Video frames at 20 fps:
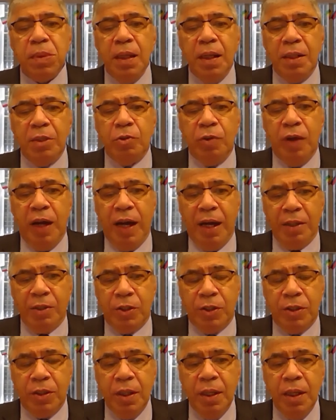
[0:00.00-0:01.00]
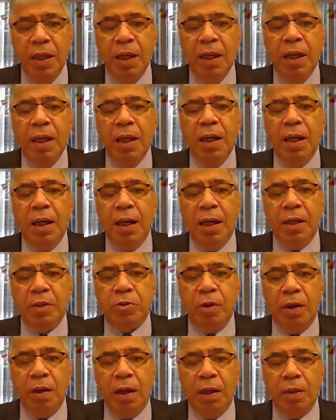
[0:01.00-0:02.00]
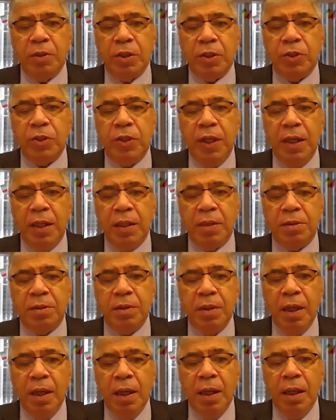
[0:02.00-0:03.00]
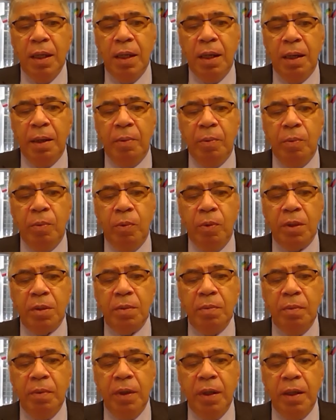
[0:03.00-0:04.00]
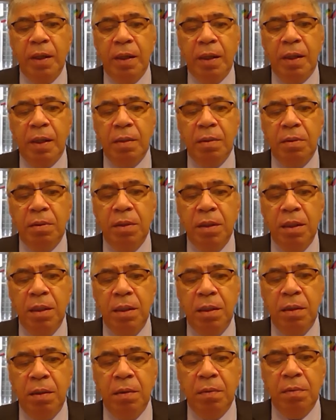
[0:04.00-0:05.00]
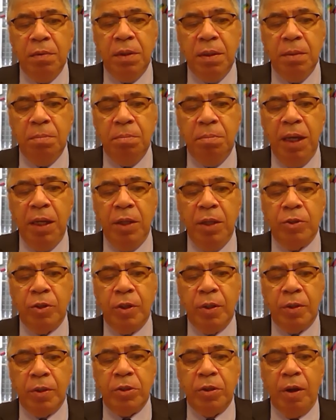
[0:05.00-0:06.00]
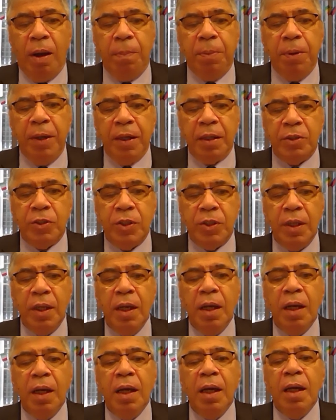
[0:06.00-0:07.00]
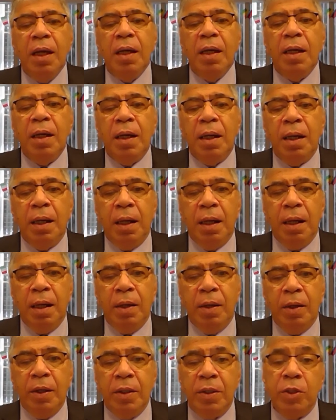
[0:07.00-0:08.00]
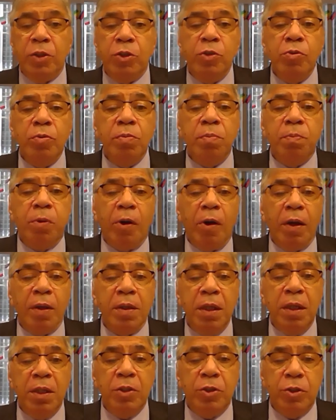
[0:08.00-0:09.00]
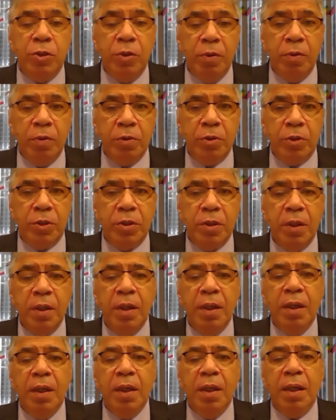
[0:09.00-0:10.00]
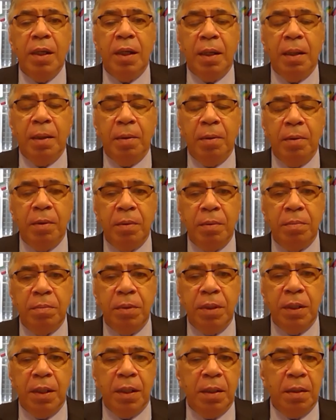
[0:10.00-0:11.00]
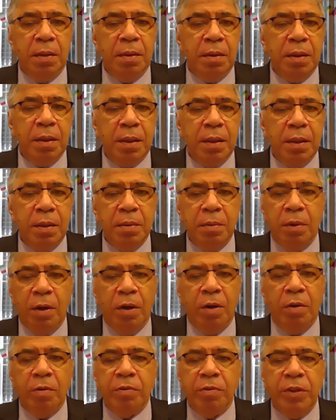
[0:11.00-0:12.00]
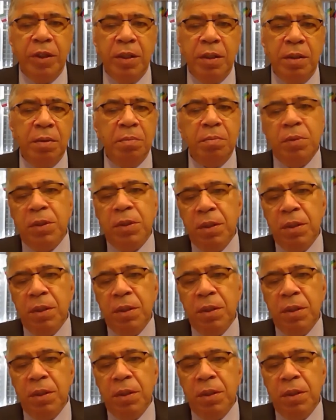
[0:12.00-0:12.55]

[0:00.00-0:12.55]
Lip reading: address to a large extent what were the major topics or the 2 broad issues of the